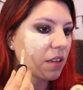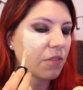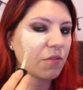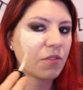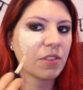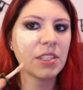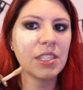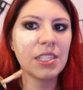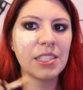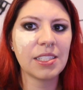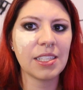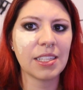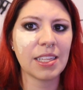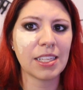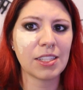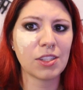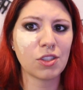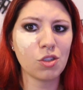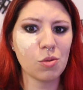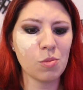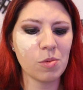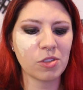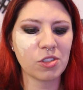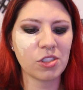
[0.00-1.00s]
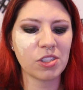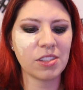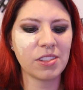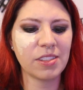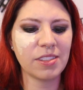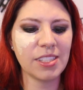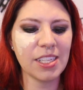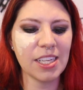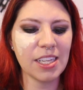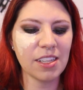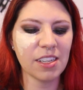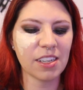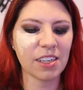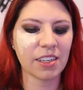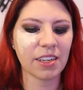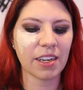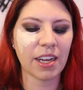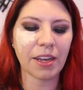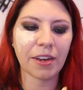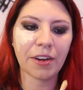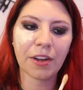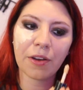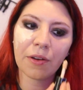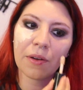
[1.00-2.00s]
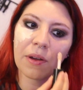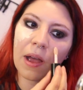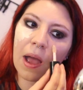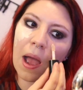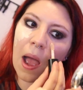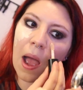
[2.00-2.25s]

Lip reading: Felicia, that's so much concealer. I know.